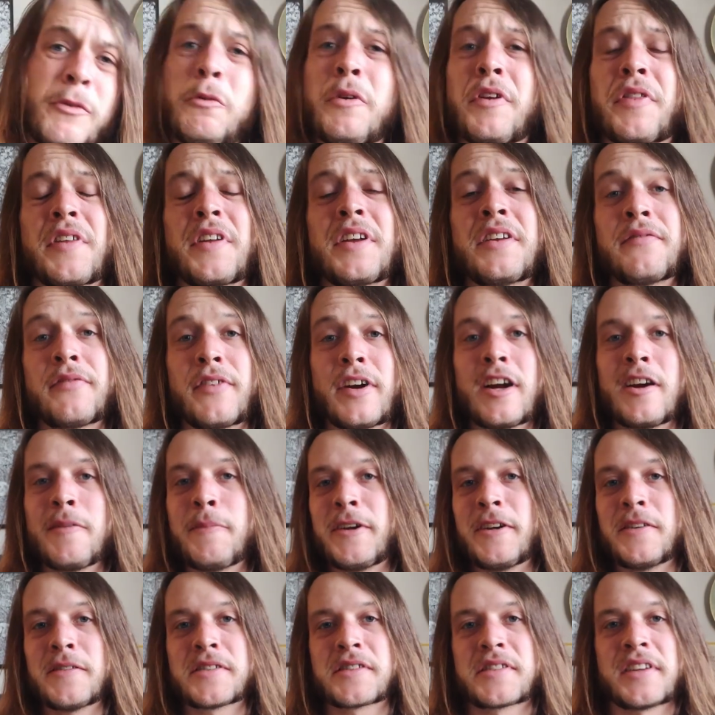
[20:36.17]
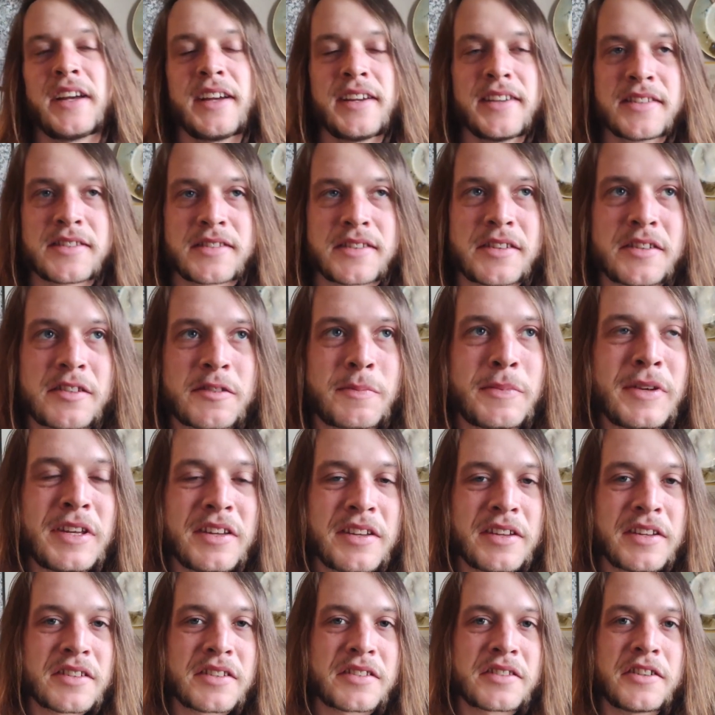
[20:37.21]
With environmental sciences
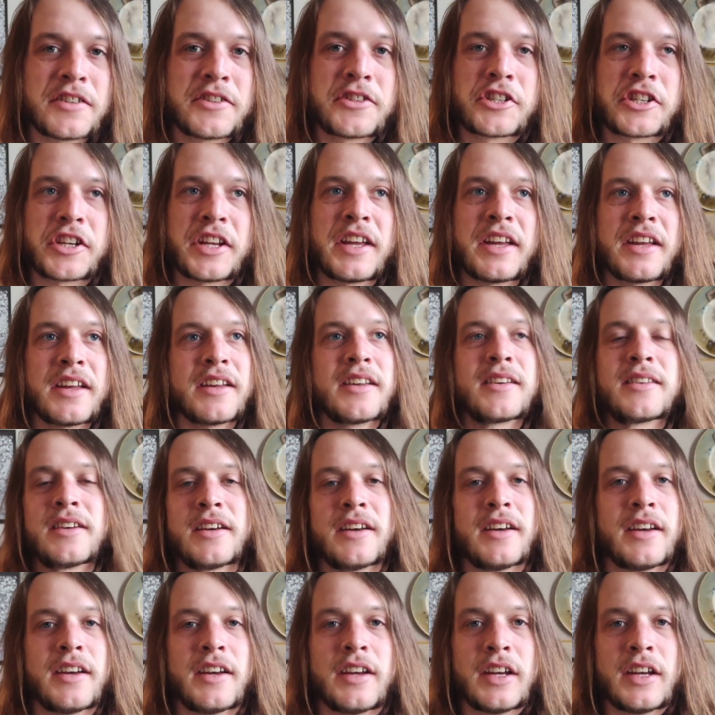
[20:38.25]
being such a